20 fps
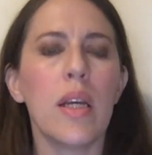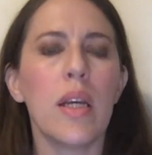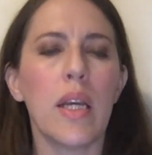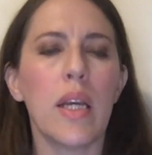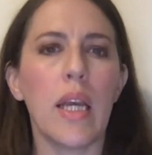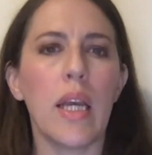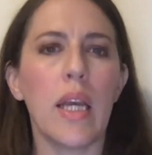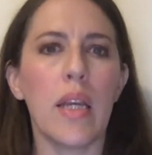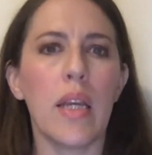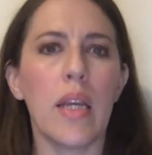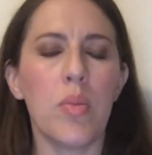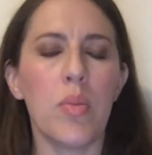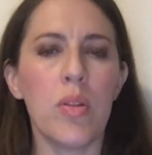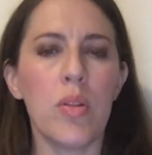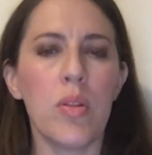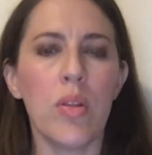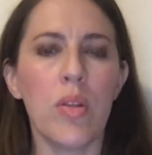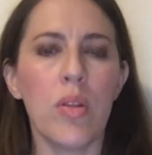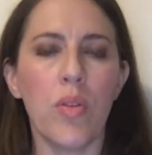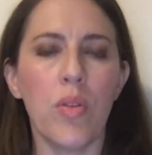especially if
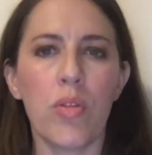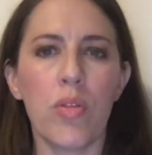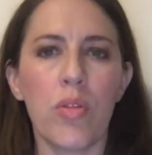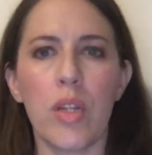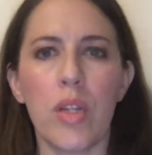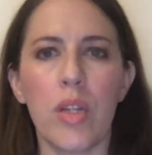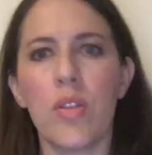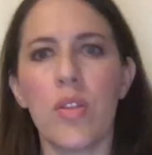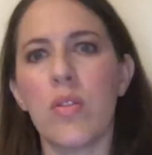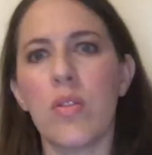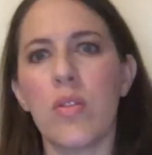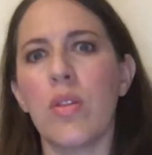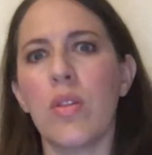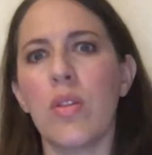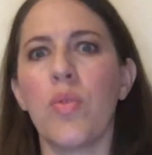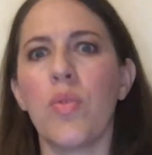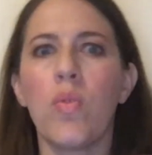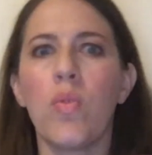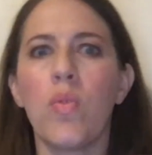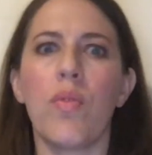you're transitioning from
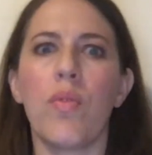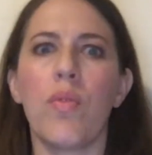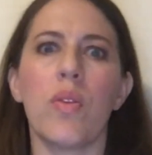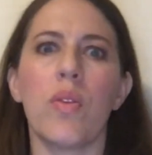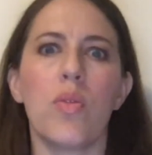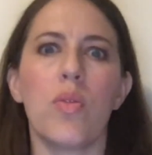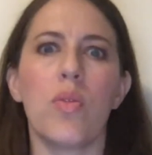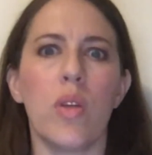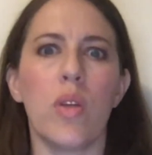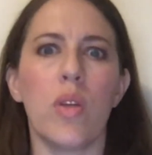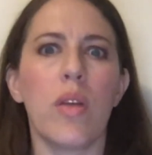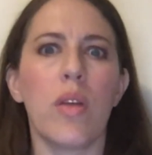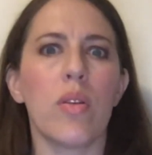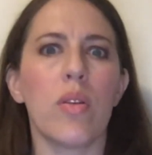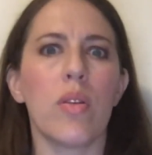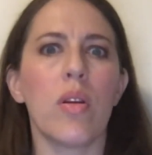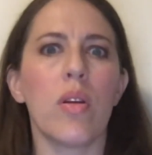one field to another.